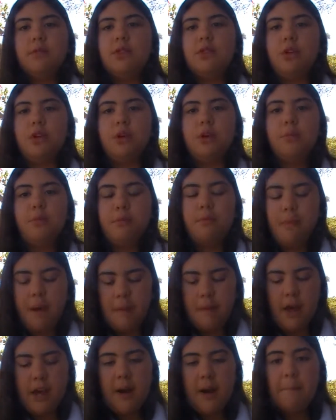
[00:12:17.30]
gonna put my
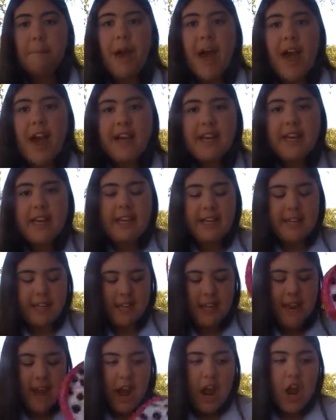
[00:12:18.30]
makeup bag
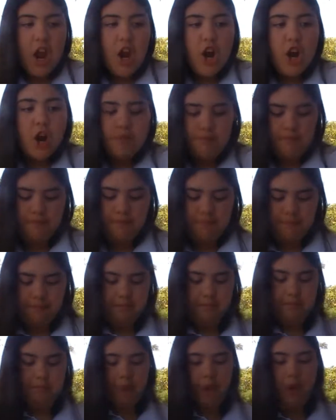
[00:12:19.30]
in there.
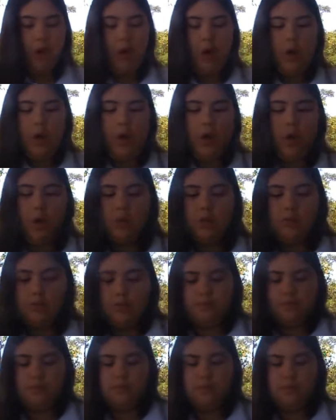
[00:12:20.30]
Ooh.
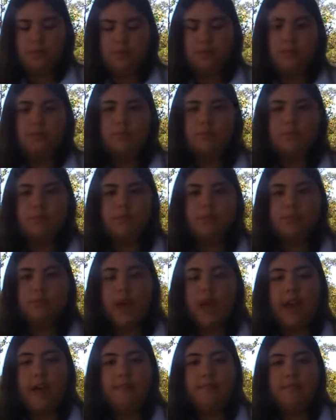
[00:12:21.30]

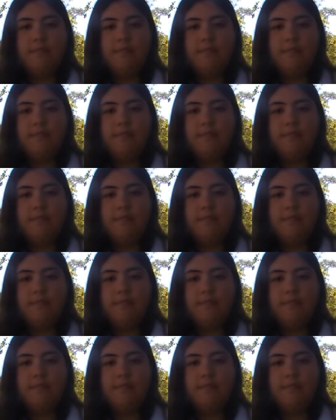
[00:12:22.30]
Okay.